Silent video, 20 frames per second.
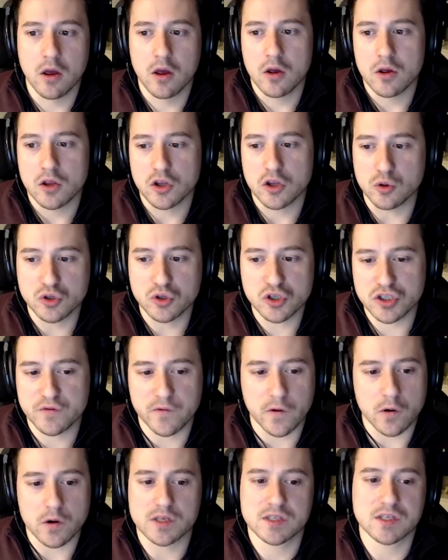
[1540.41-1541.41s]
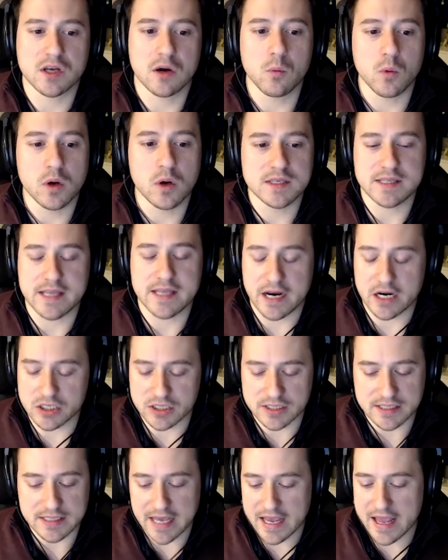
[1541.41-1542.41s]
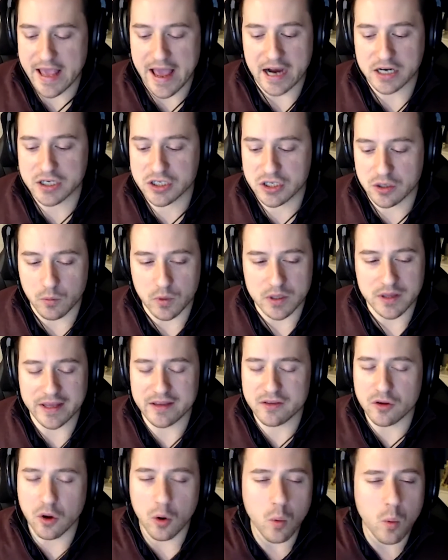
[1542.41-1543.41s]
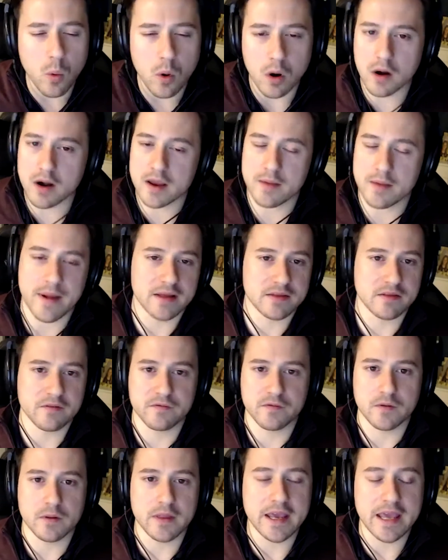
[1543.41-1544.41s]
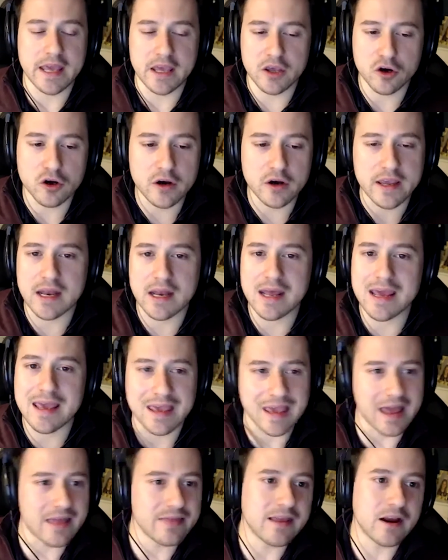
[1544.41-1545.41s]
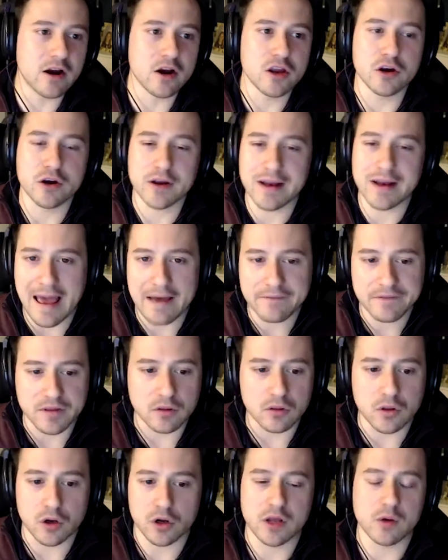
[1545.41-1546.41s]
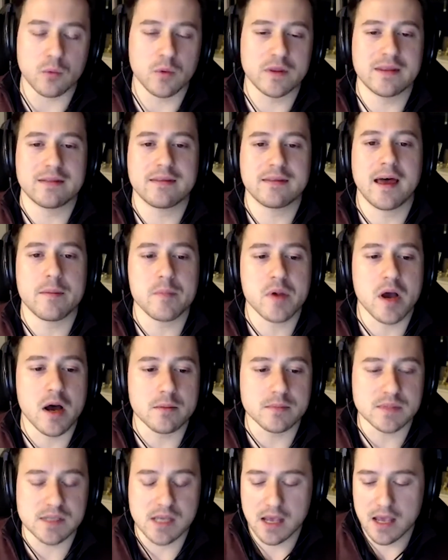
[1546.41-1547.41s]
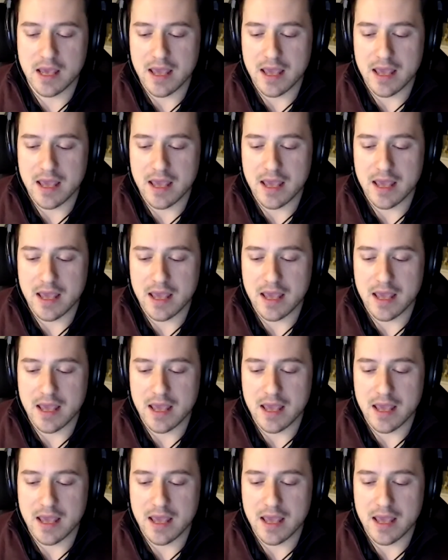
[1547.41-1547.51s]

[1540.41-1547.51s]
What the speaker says: you just focus on what's there, just take action on don't worry about you're going to get there. You're going to have to learn it when the time comes.